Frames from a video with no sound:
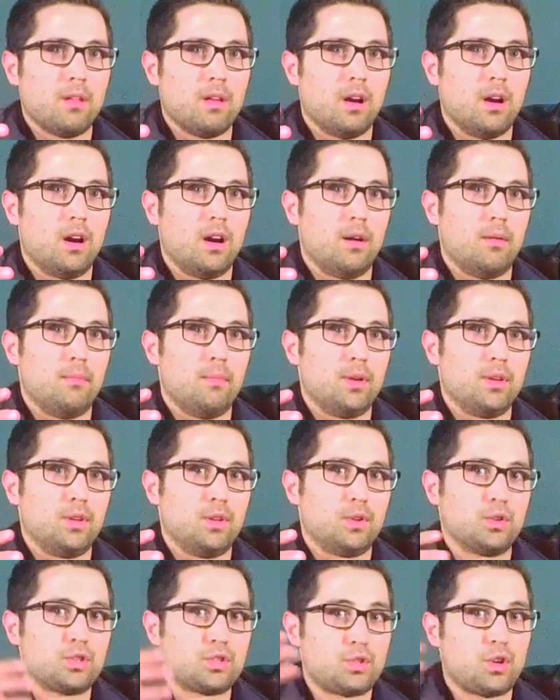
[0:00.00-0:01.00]
Um,
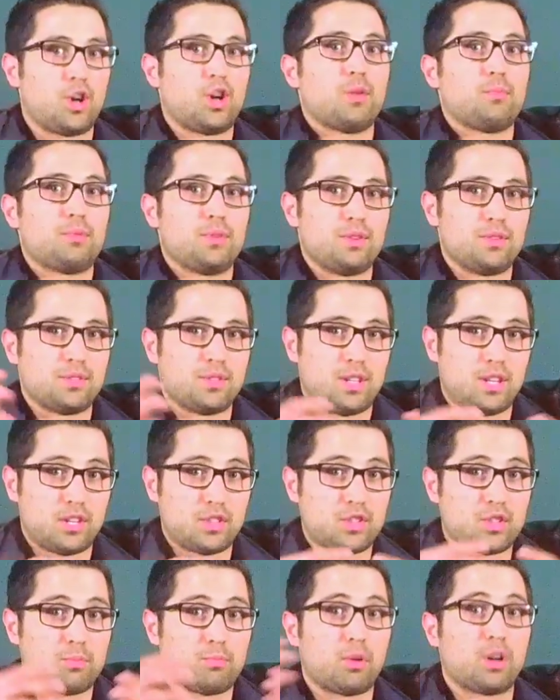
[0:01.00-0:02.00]
your startup is an
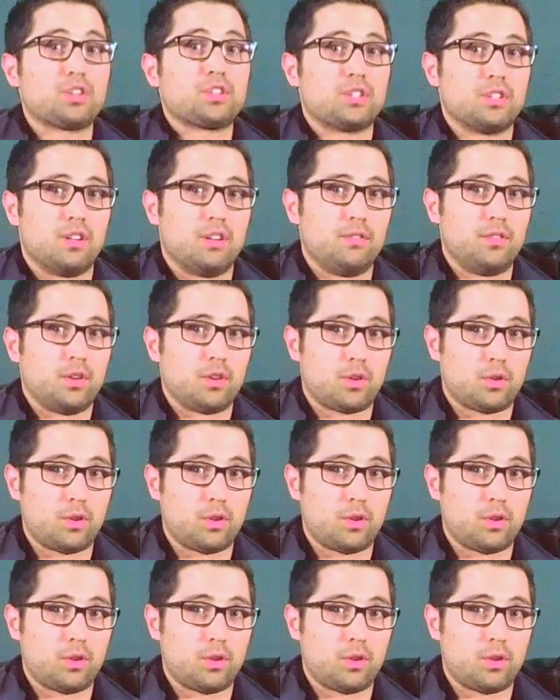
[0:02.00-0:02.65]
expression of your